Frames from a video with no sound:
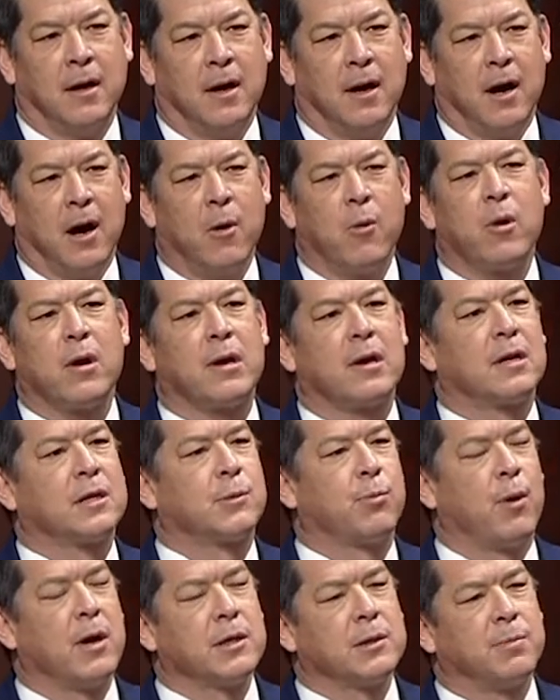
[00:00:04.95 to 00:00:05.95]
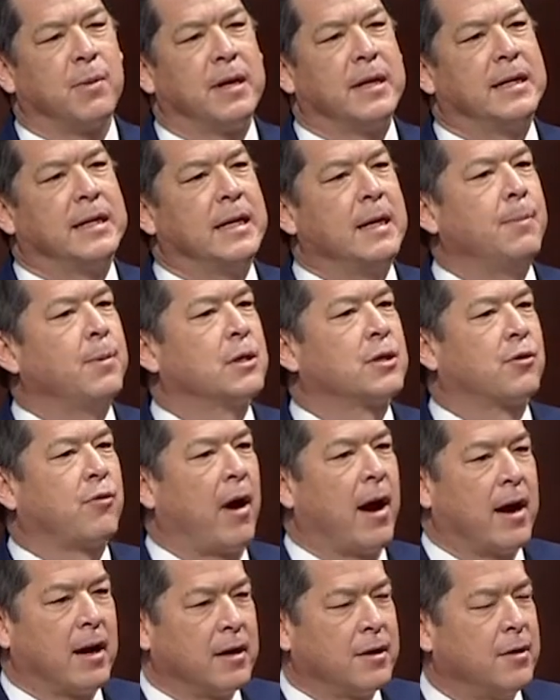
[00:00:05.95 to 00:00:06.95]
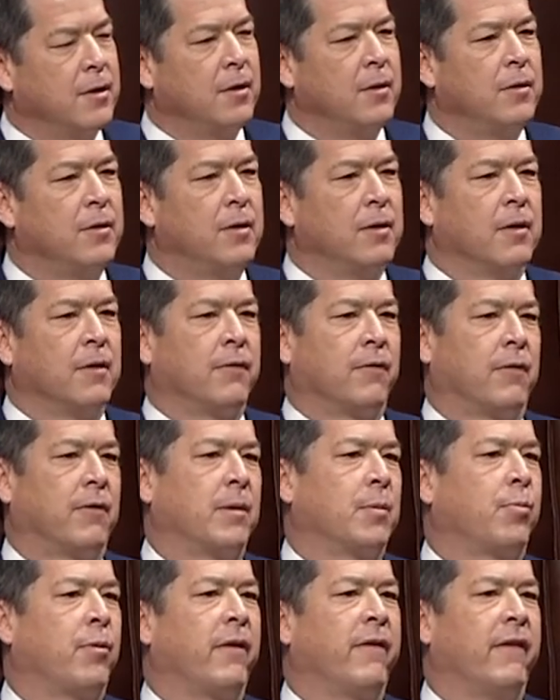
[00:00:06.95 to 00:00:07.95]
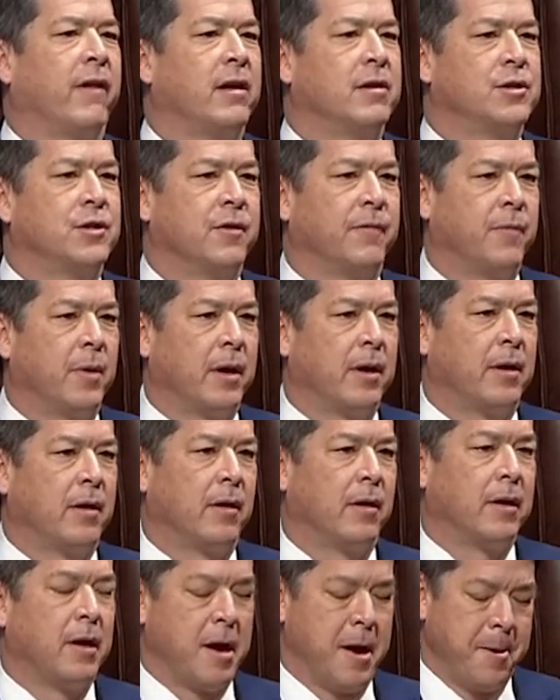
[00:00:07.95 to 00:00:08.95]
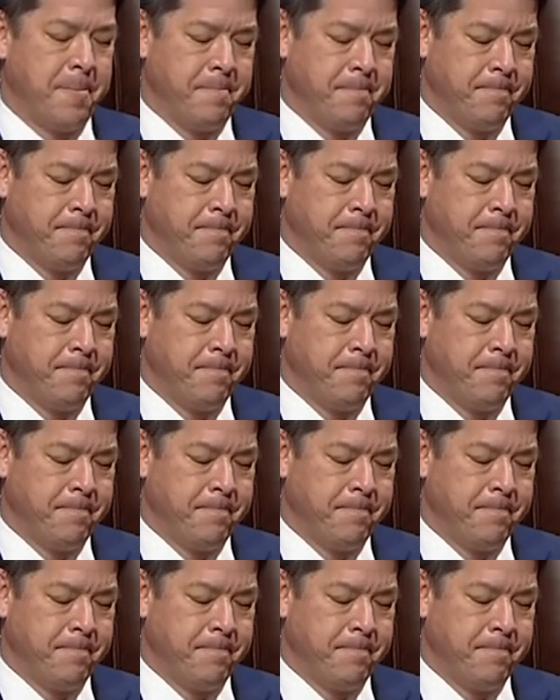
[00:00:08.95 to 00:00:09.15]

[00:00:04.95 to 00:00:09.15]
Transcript: I want to express my deepest gratitude for the privilege of being here today.